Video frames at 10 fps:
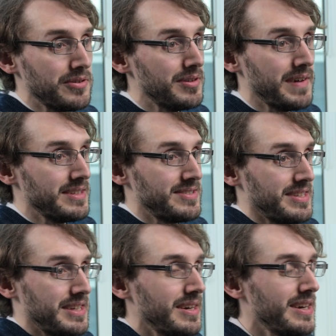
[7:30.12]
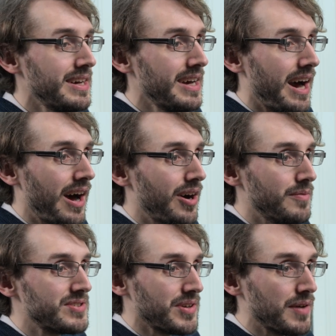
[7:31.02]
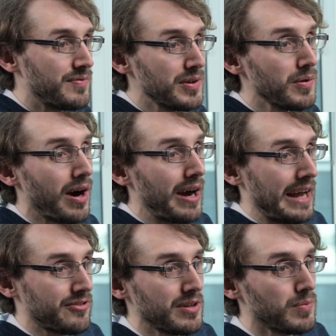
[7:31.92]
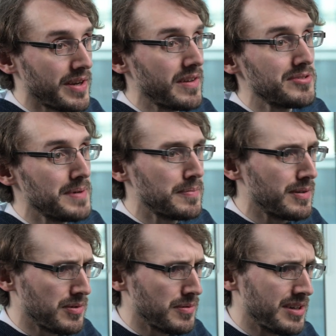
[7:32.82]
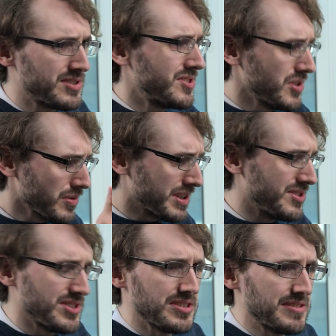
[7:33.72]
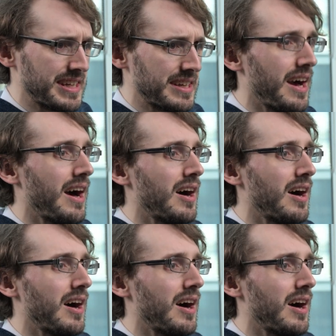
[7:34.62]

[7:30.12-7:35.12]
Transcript: at university. So if you are actually one of those people who are still considering